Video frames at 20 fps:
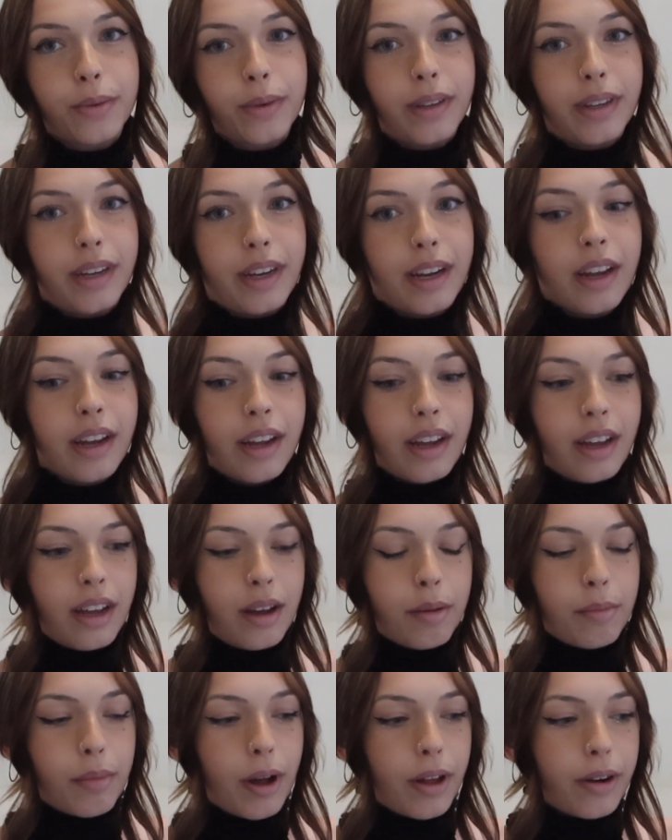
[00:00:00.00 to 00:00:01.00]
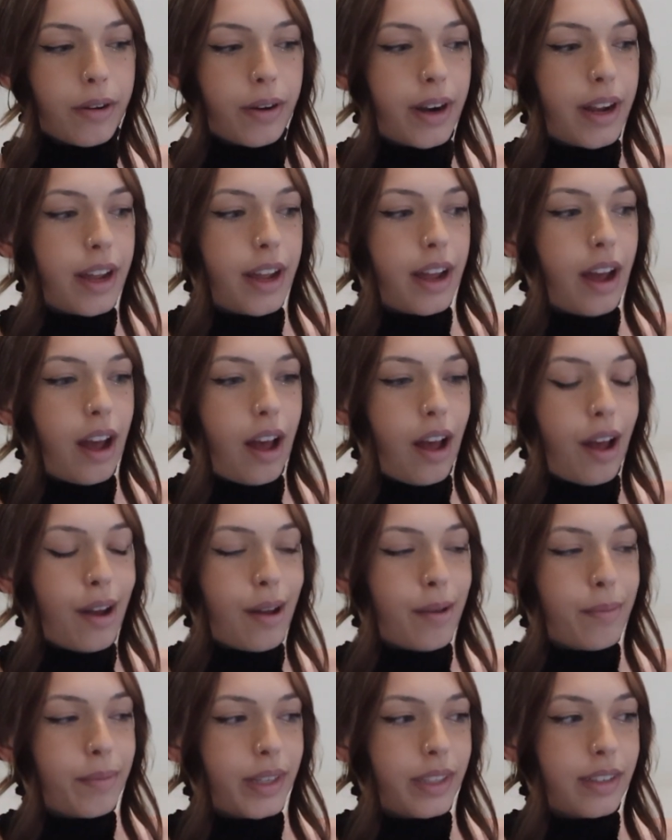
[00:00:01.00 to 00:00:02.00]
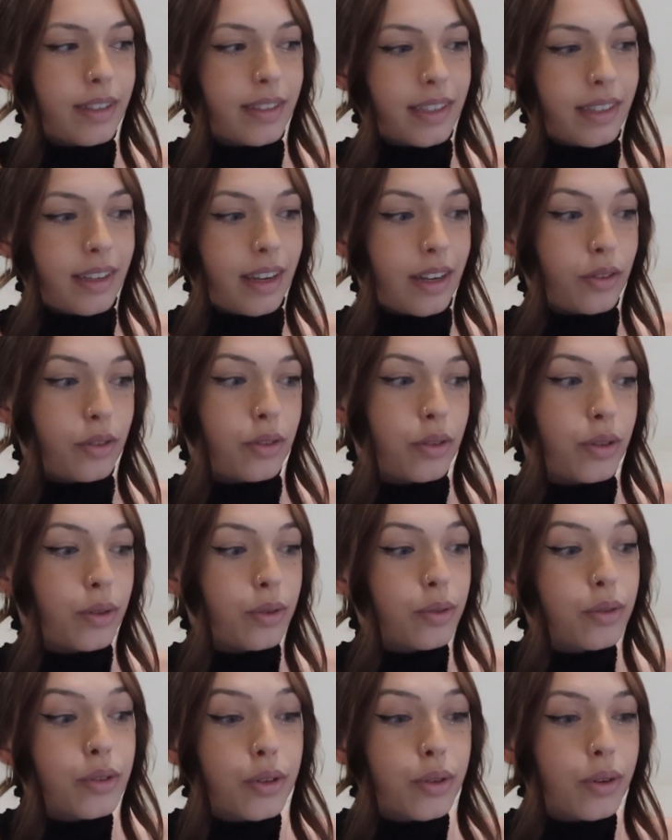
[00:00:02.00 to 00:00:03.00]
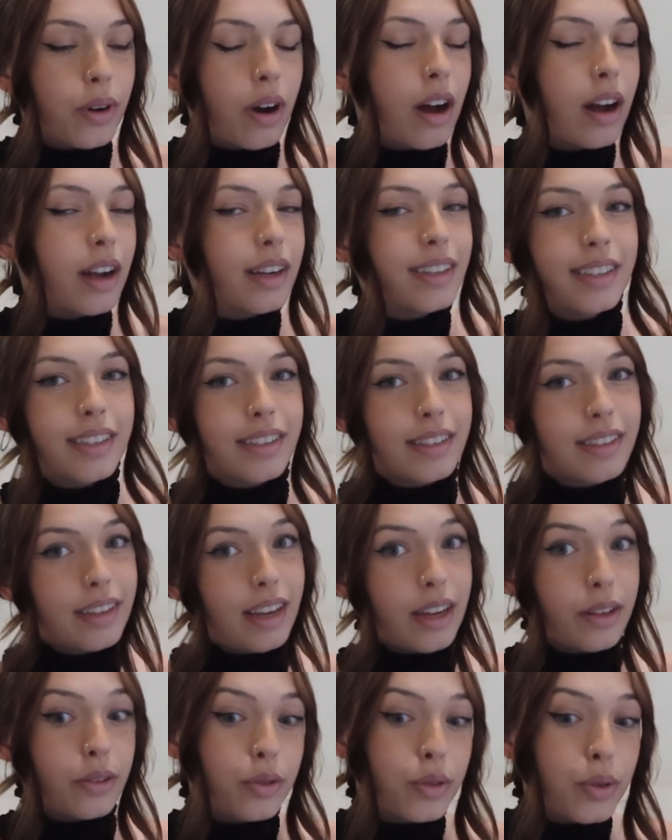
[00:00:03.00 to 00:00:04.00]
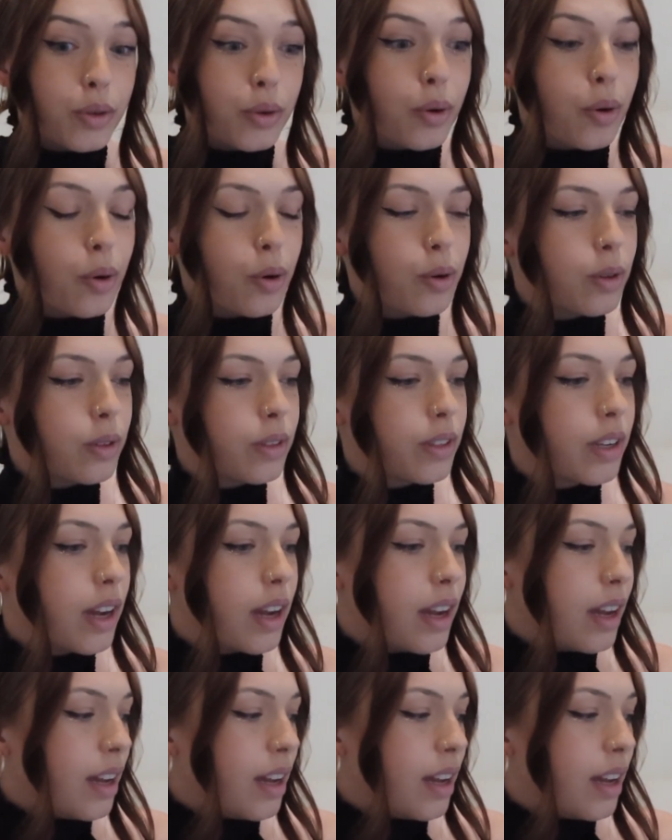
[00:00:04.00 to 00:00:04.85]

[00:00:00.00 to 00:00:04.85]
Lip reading: really moderate. It doesn't get too hot, it doesn't get too cold,